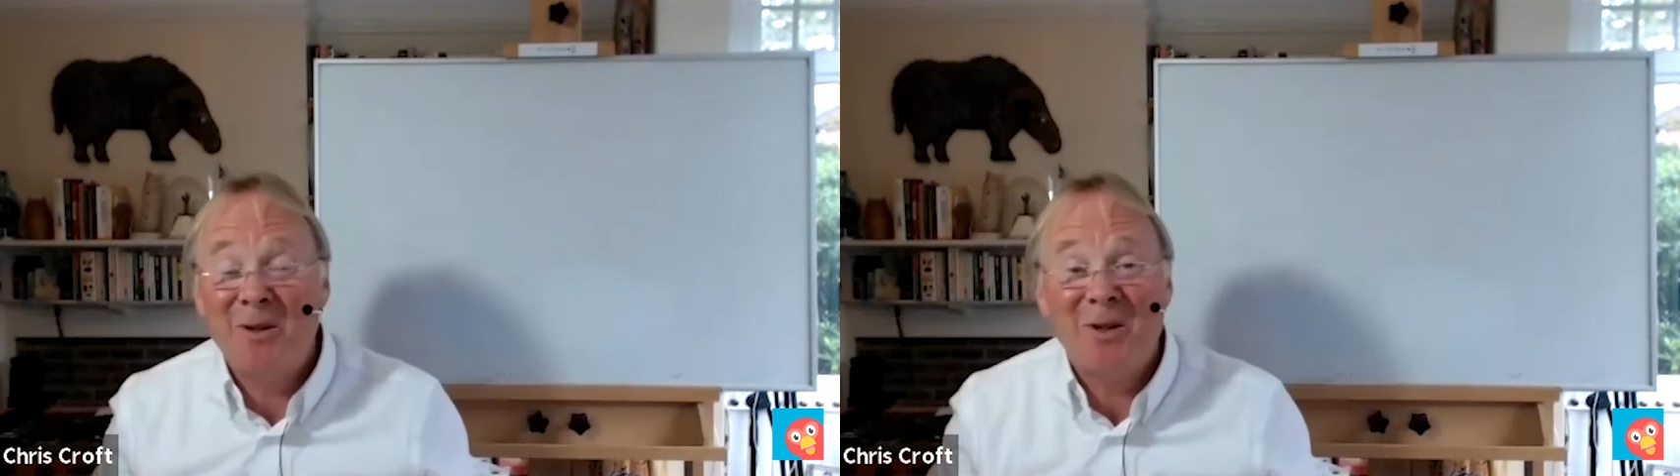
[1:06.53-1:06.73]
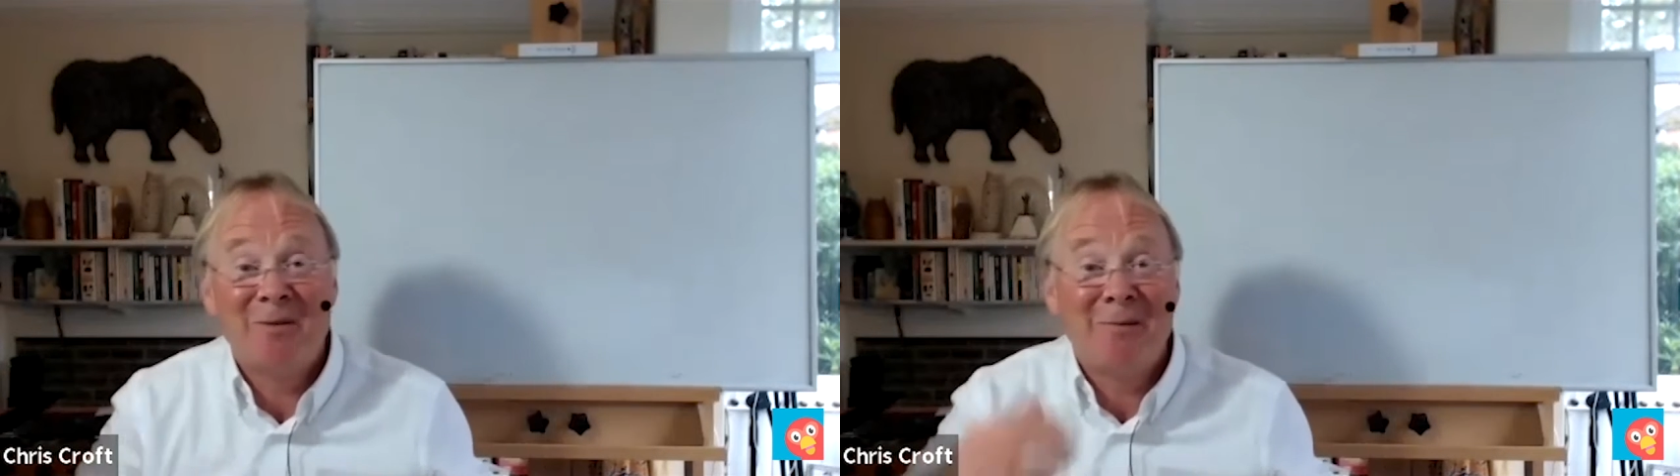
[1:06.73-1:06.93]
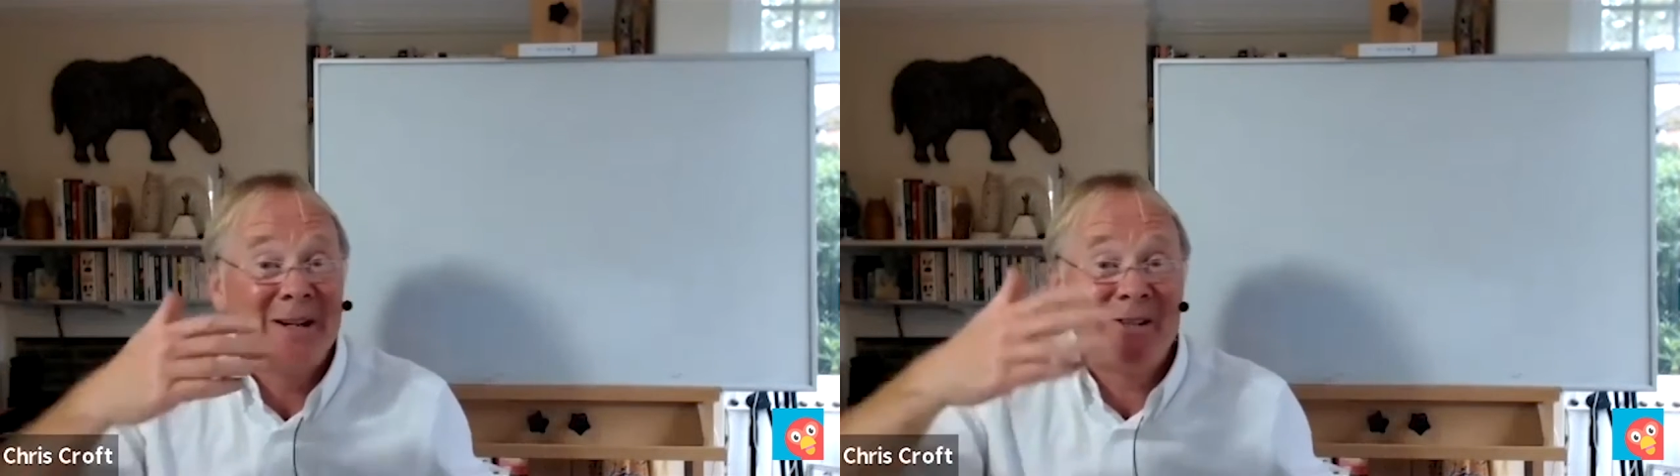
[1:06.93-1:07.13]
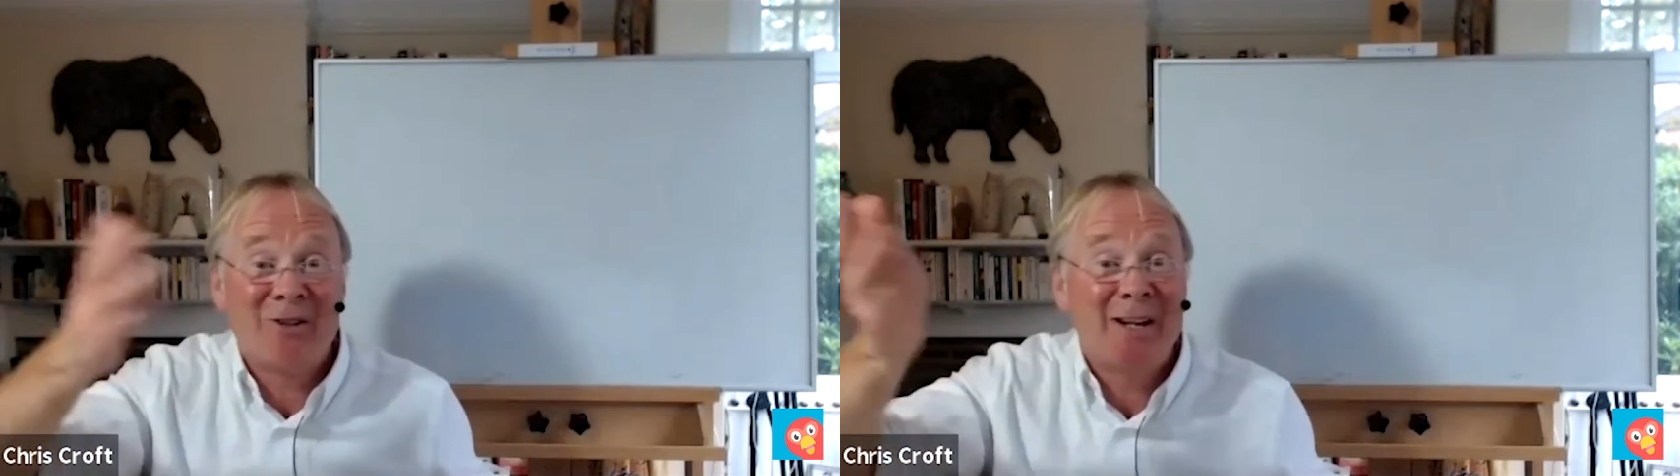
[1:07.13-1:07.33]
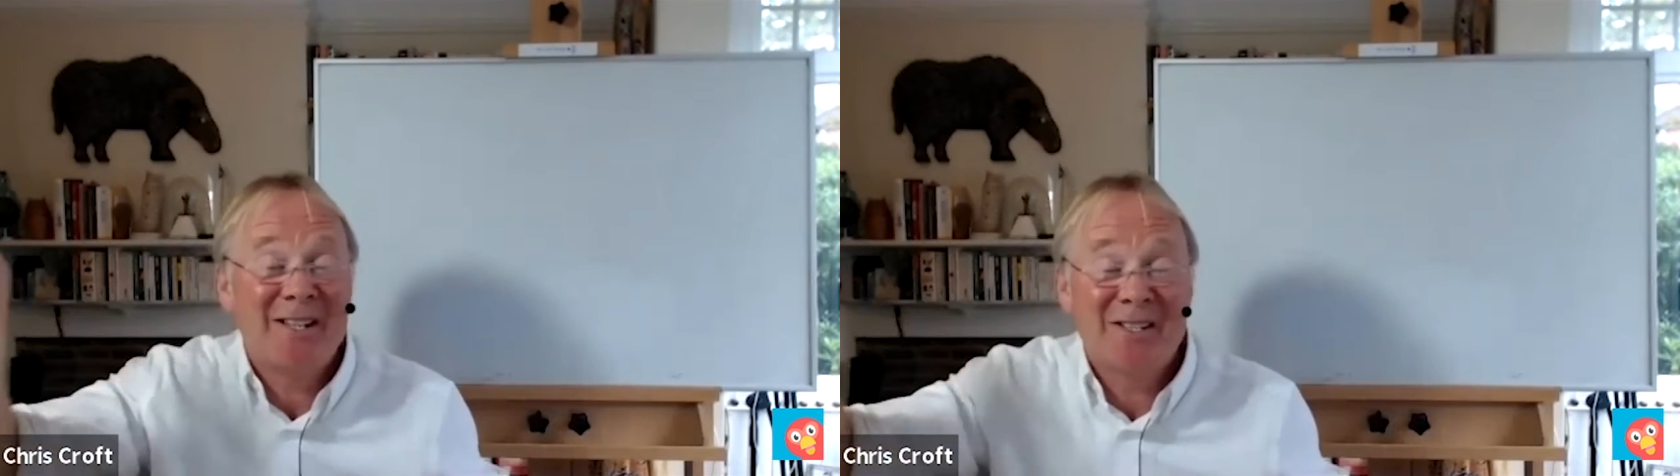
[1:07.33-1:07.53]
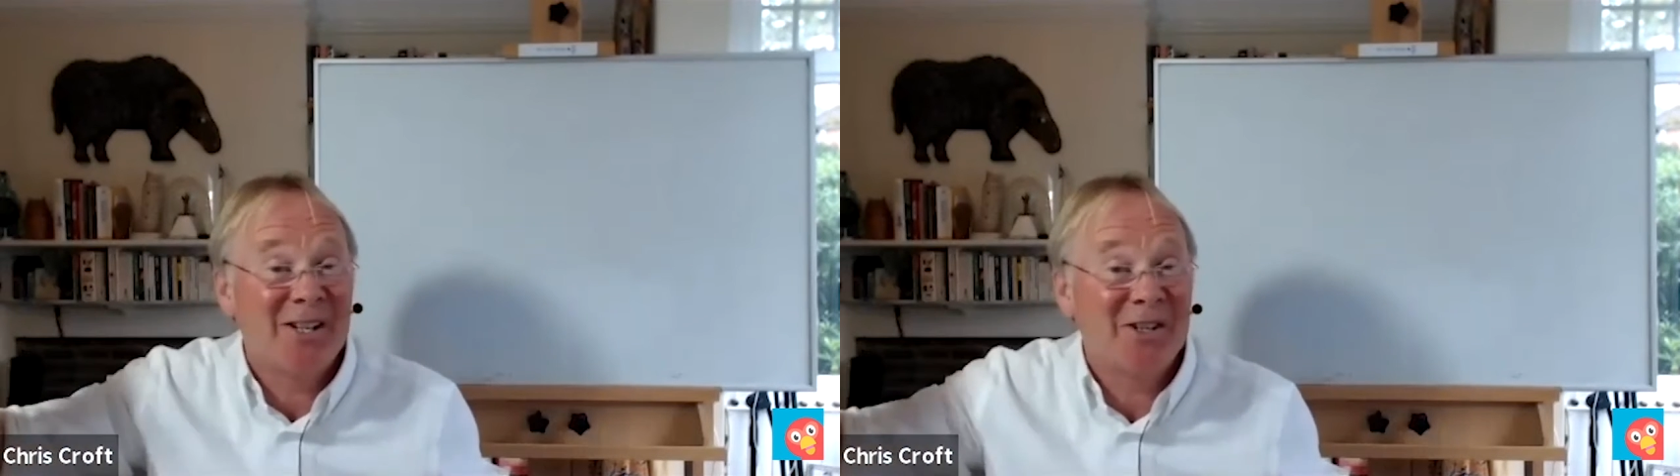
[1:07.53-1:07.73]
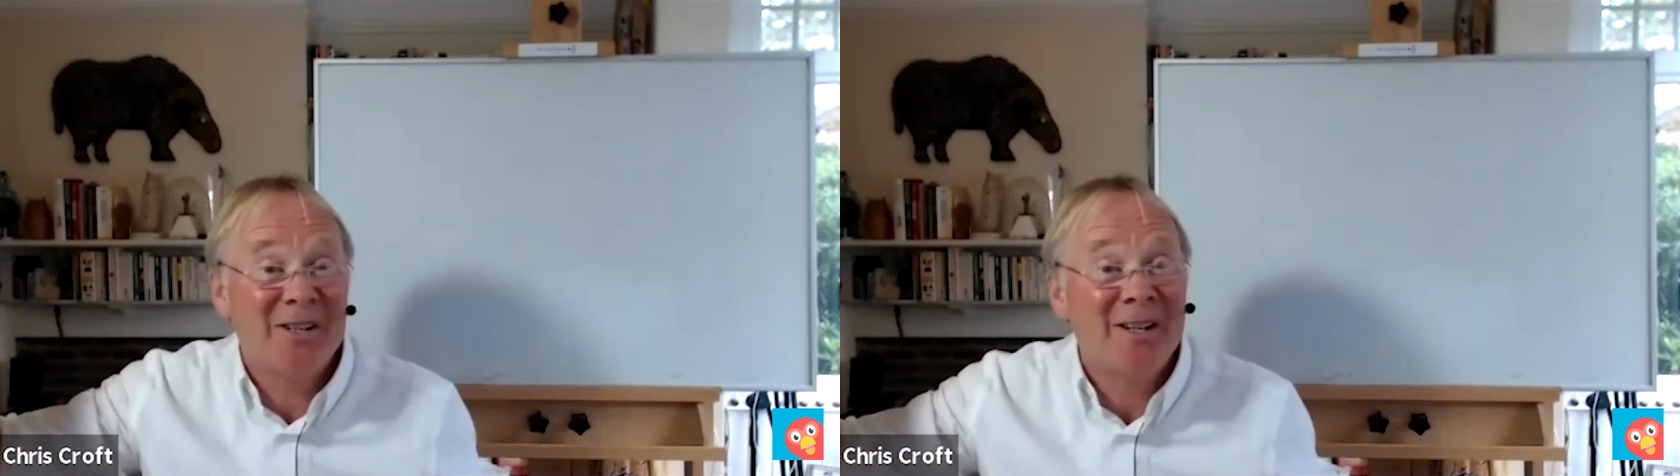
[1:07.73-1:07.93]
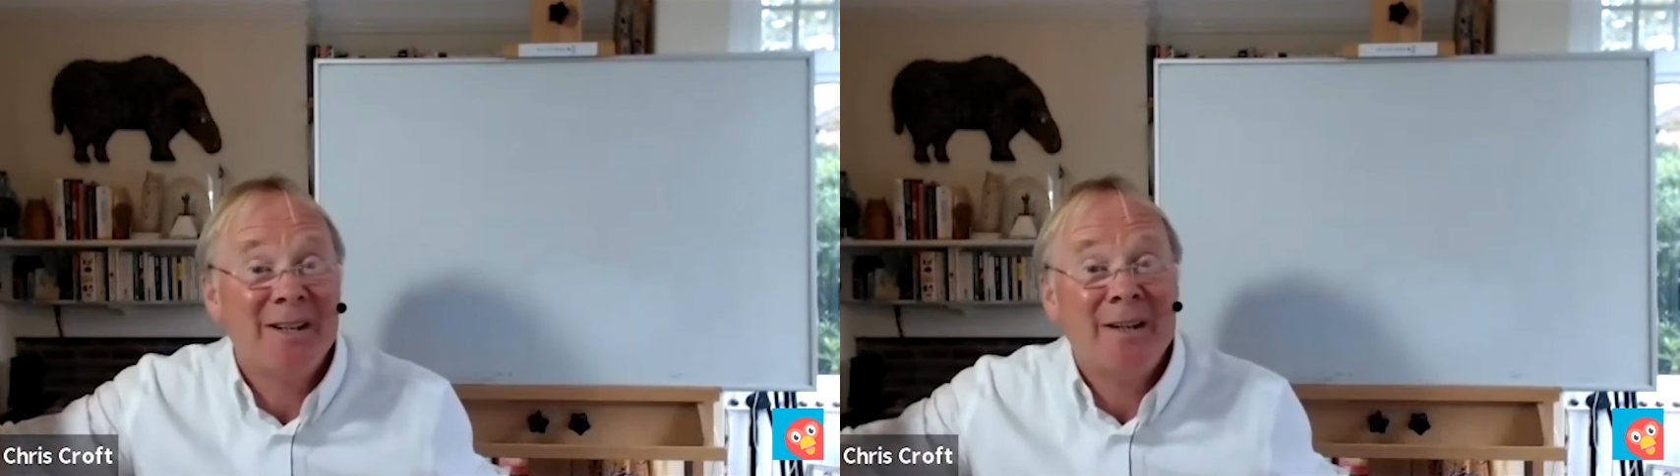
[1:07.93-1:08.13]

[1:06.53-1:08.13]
And you can run a training session,